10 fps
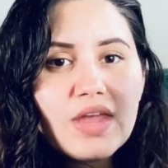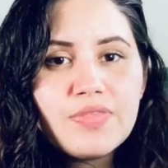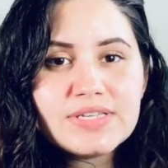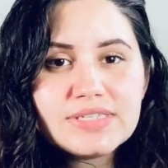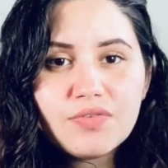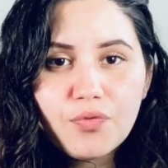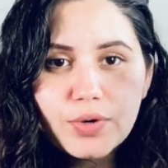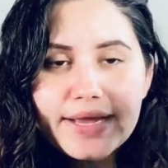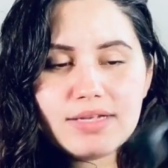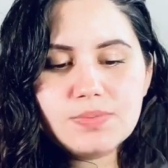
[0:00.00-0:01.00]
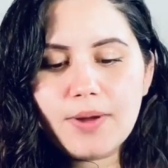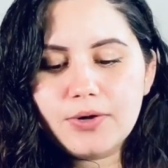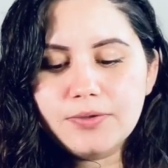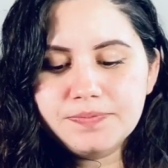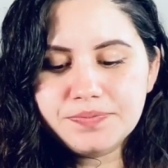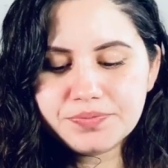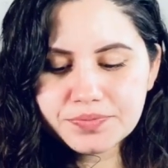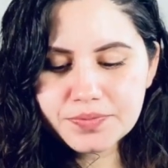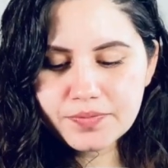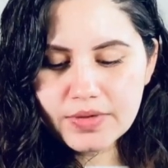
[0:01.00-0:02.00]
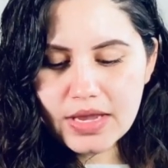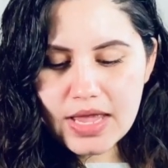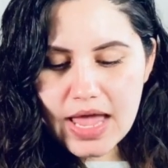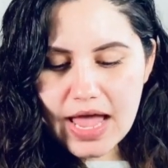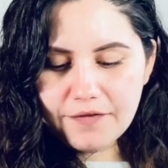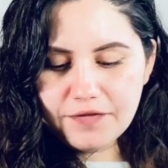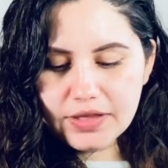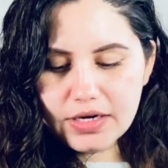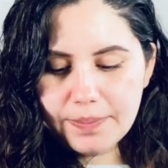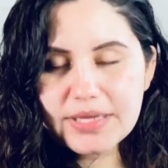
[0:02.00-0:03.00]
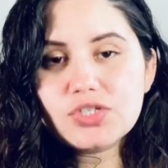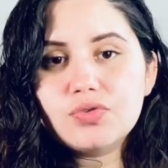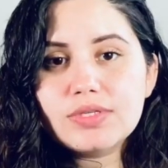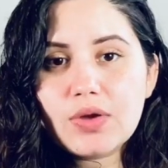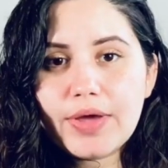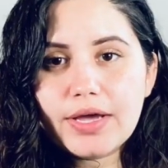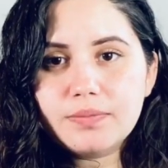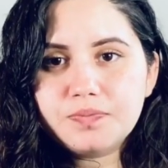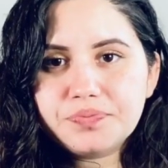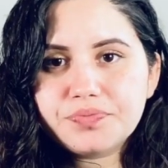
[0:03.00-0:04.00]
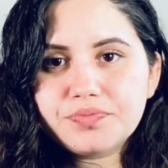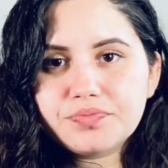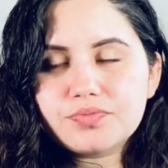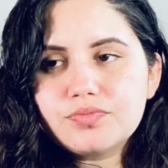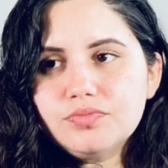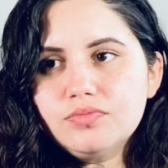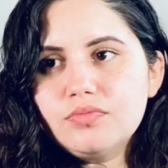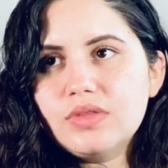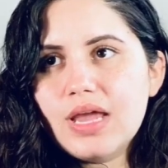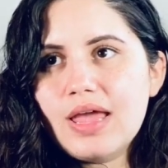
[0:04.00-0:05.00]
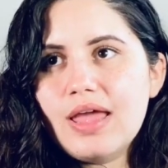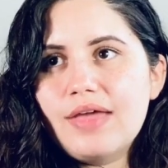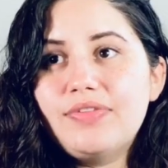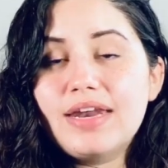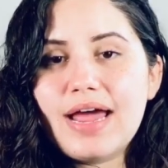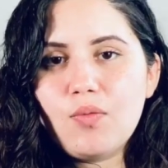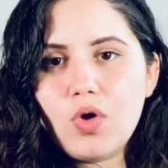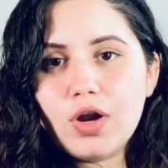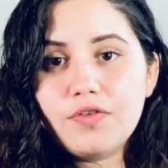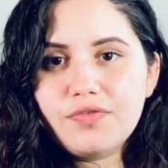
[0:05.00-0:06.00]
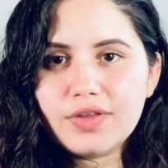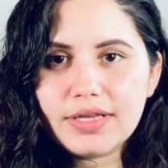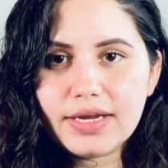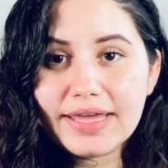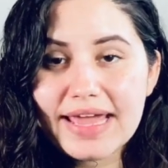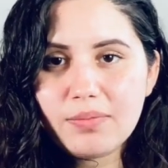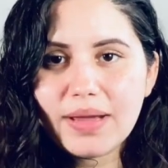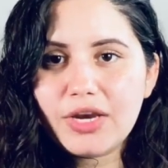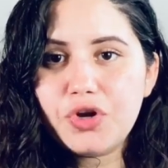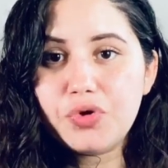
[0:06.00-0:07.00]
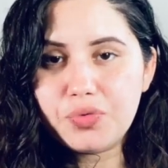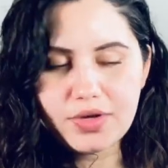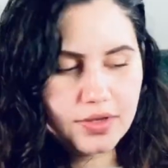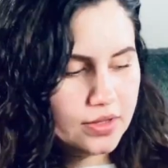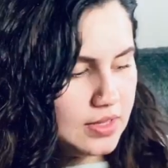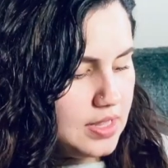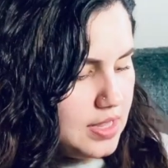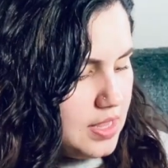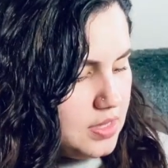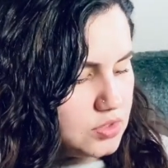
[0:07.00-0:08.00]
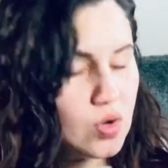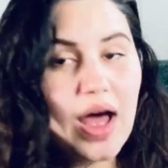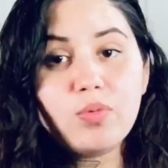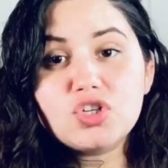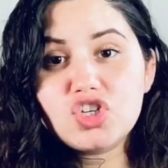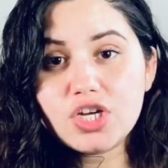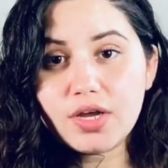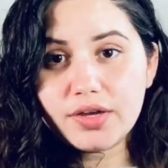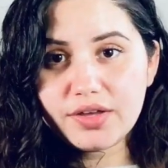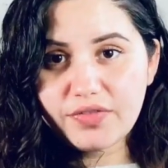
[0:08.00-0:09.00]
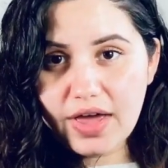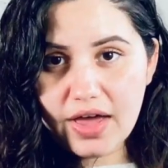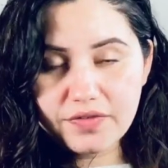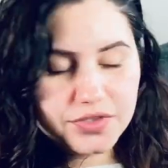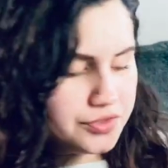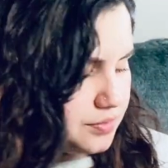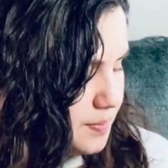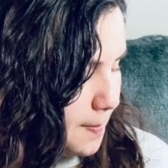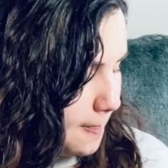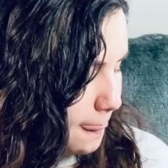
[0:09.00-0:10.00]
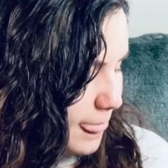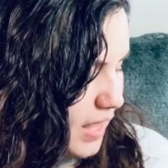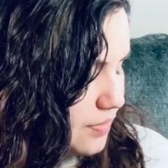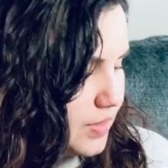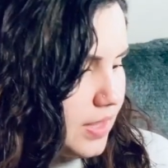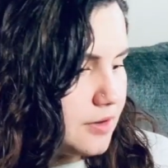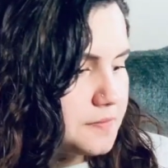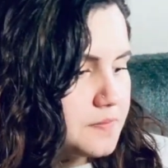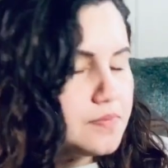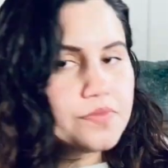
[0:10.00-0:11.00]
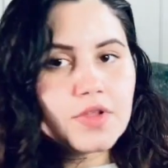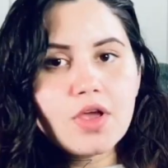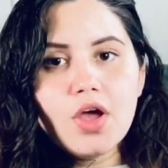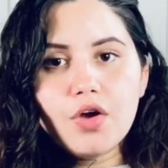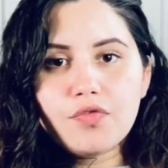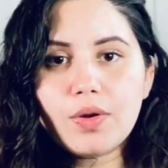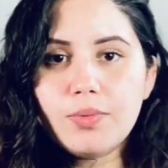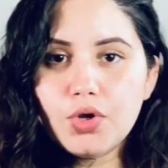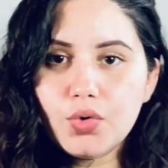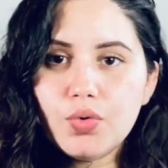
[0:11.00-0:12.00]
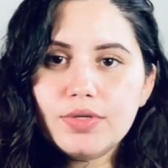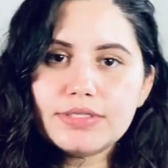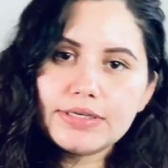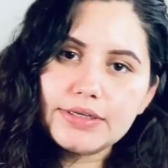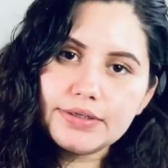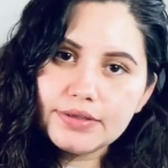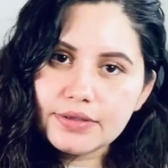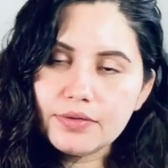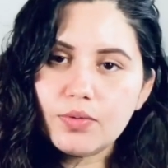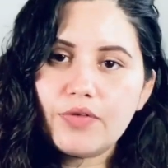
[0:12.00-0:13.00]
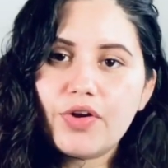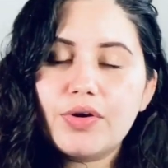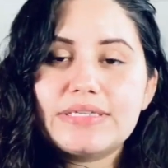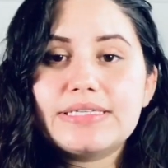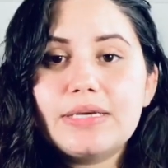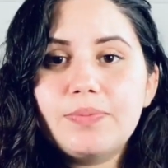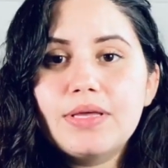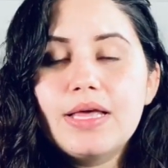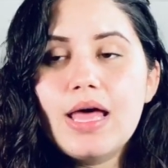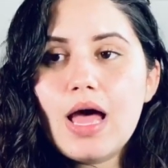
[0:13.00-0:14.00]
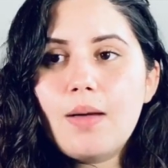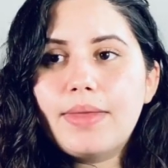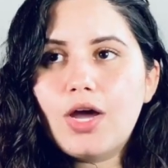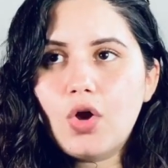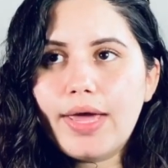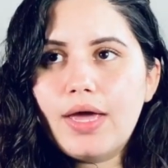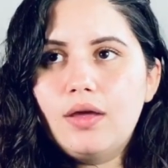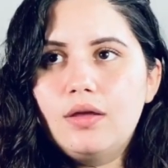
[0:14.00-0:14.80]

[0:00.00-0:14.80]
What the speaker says: This is a 40-ounce bottle. I fill it up as soon as I wake up, and then I want to fill it again by noon. So I will chug if I have to. And then from noon to whenever I go to sleep, I'm like, okay,